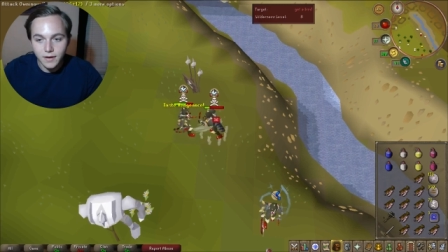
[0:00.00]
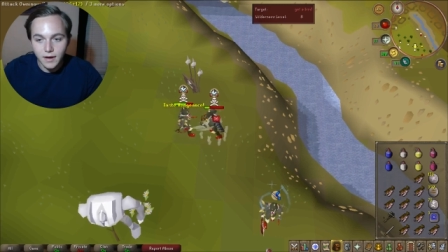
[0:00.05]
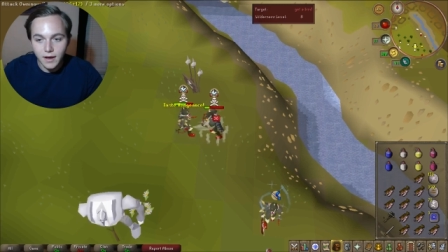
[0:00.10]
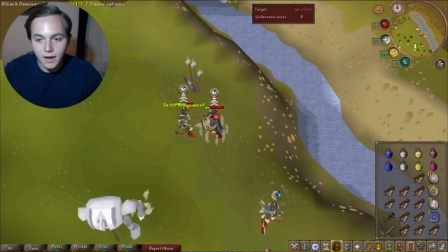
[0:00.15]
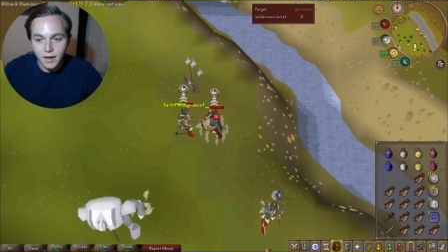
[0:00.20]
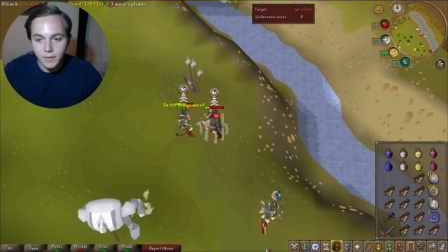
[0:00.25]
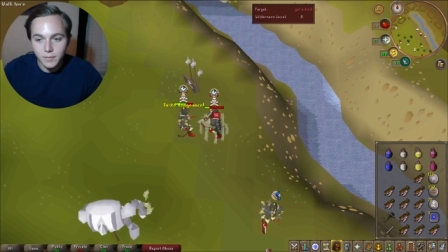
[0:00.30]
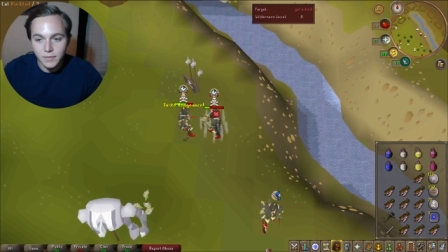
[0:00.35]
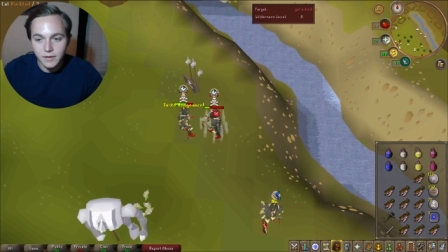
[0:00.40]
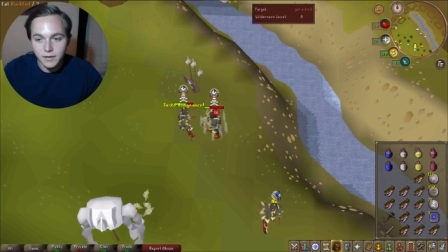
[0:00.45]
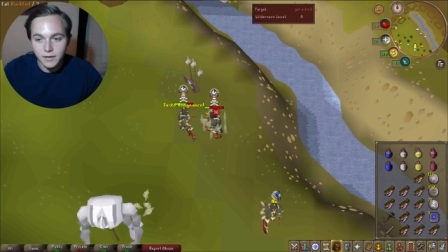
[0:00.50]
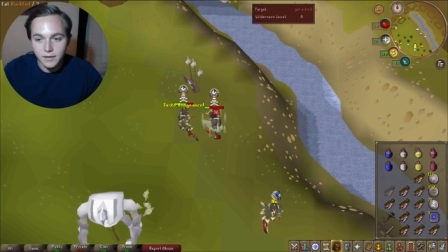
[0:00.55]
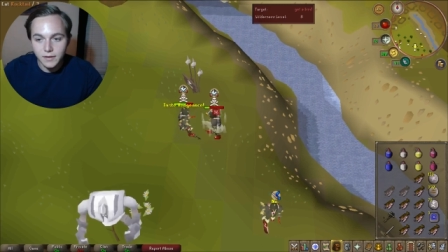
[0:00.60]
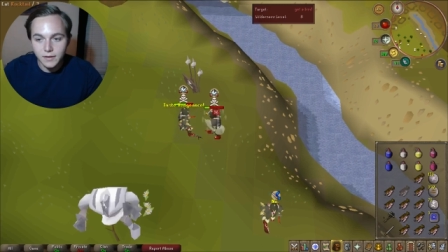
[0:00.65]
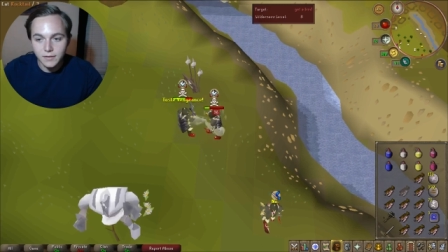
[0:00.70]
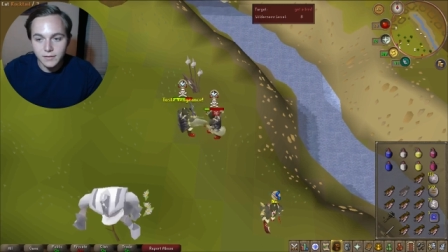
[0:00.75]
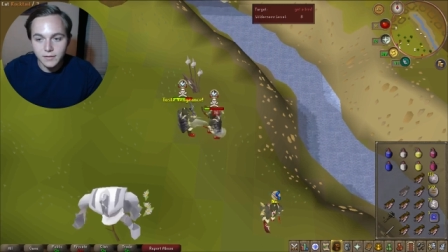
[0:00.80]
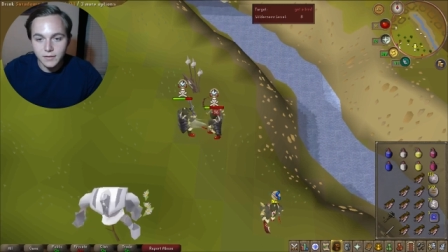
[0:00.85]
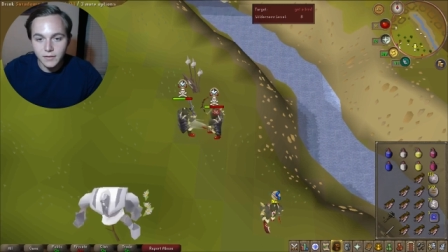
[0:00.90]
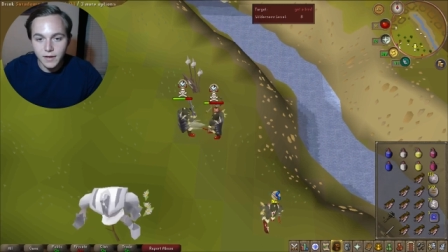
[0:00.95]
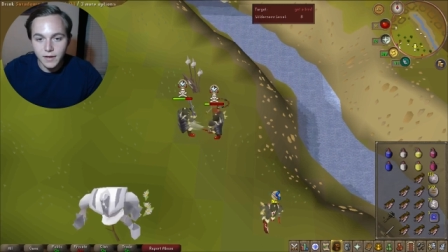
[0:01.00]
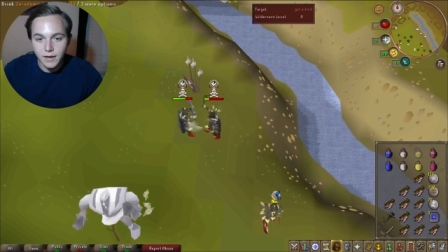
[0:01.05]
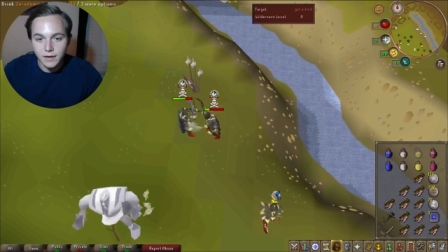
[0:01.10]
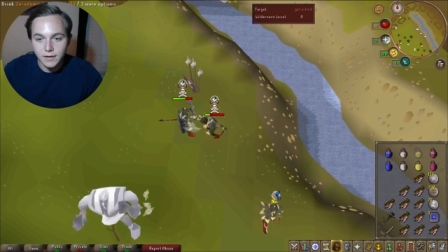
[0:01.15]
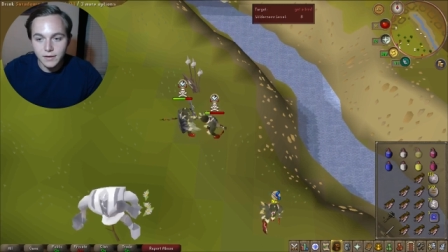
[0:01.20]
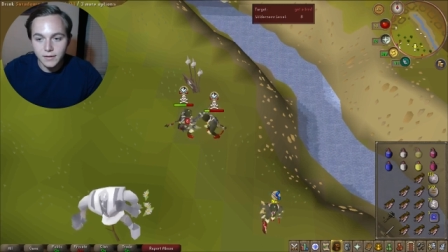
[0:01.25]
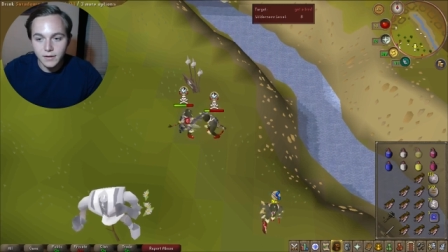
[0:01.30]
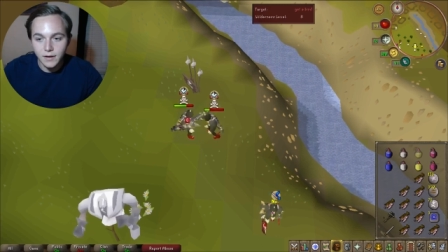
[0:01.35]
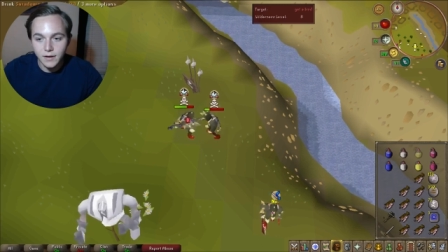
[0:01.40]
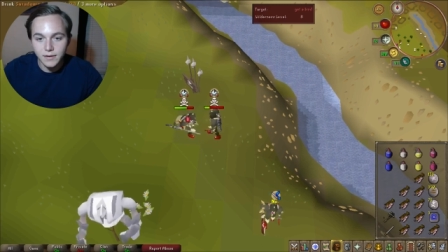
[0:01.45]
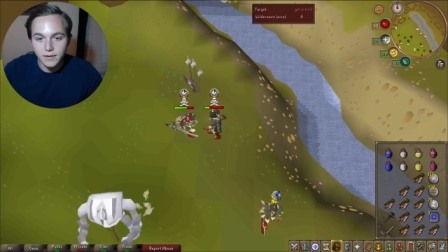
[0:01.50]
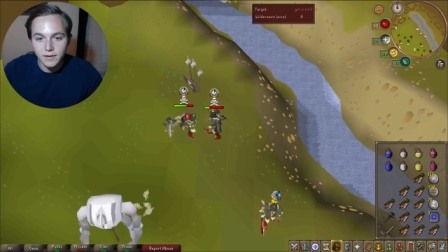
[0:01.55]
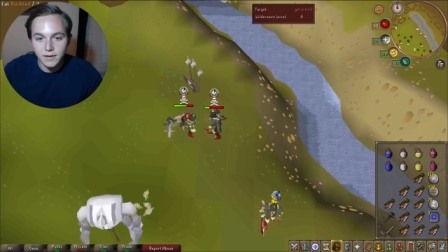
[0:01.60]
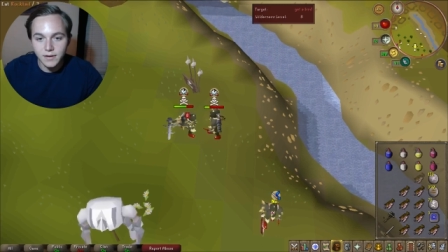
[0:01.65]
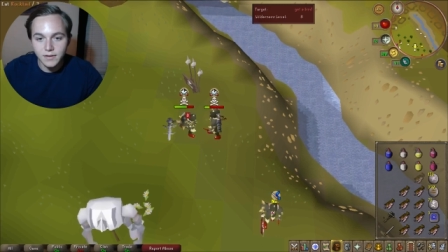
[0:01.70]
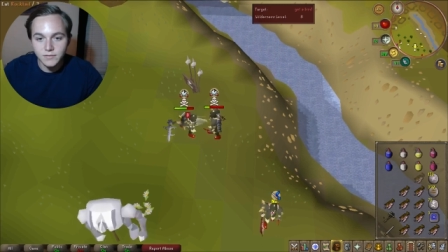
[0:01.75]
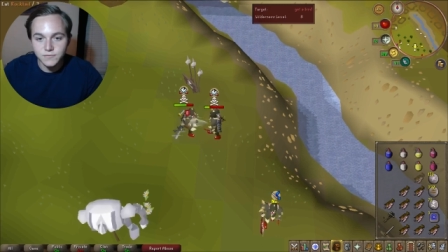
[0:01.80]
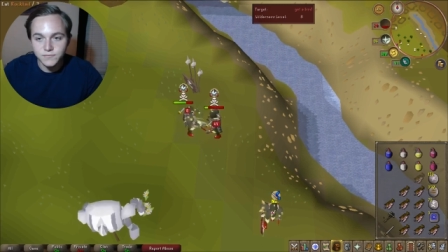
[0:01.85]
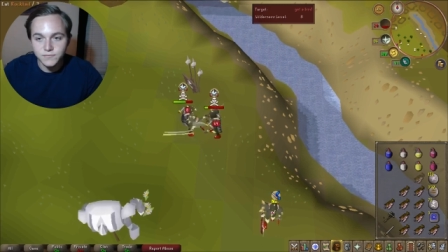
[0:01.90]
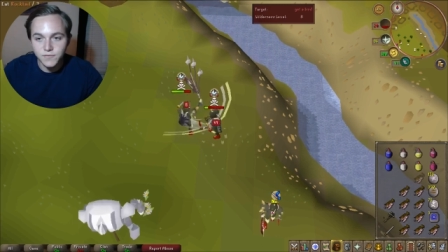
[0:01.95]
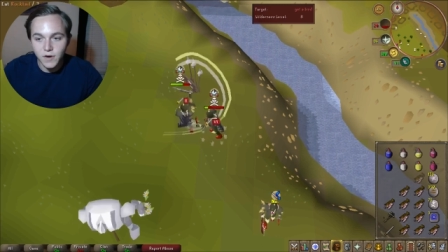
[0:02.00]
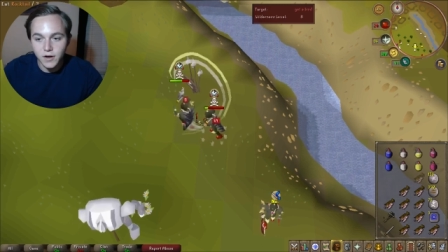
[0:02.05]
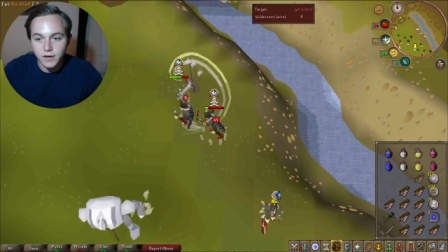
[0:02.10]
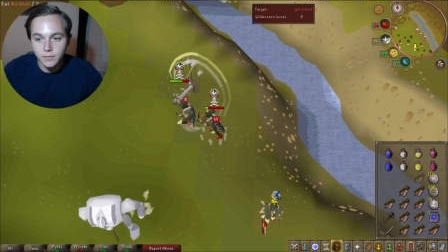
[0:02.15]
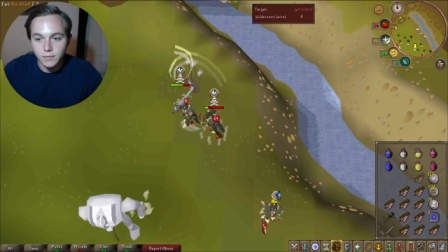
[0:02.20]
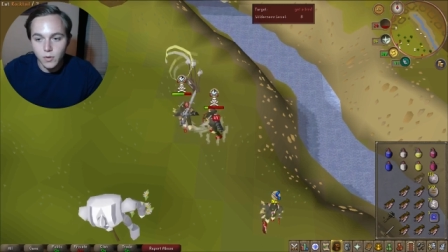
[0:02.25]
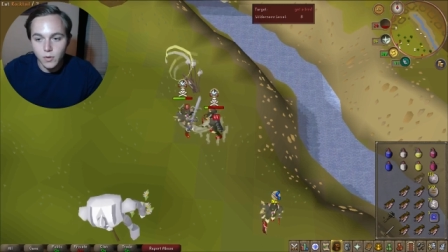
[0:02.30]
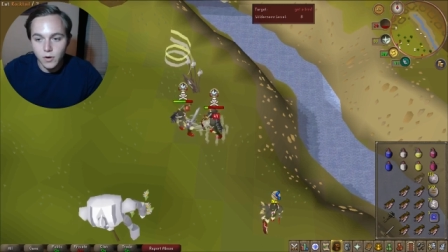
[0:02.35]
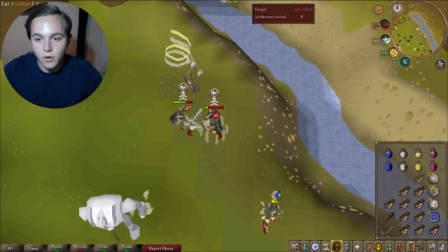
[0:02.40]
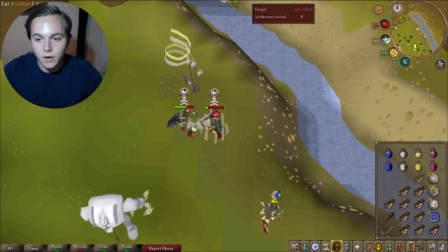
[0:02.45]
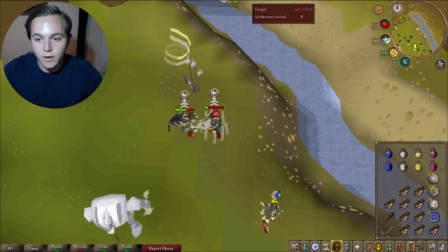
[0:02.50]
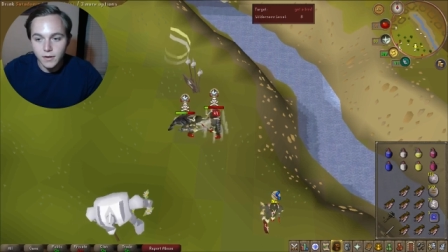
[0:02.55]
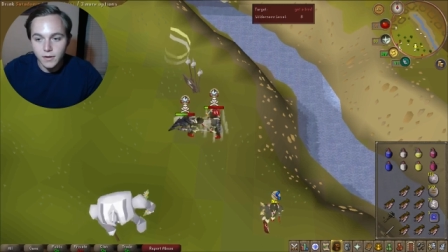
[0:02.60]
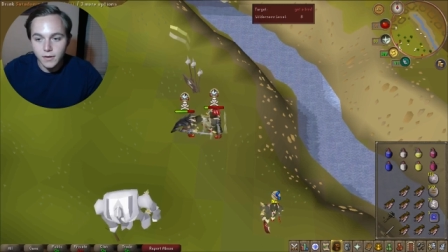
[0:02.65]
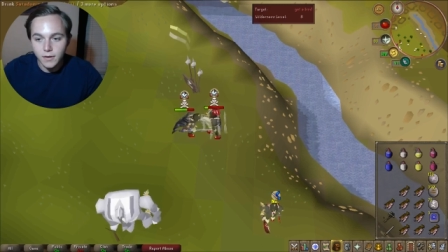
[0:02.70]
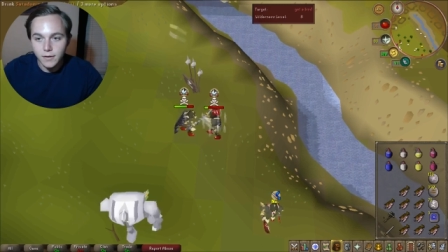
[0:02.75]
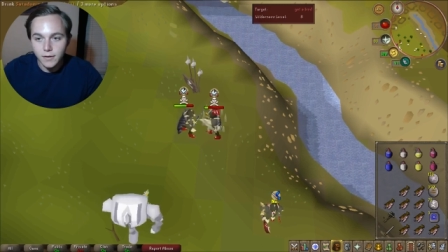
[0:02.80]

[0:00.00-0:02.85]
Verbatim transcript: I'm eating until I cannot eat any fucking more.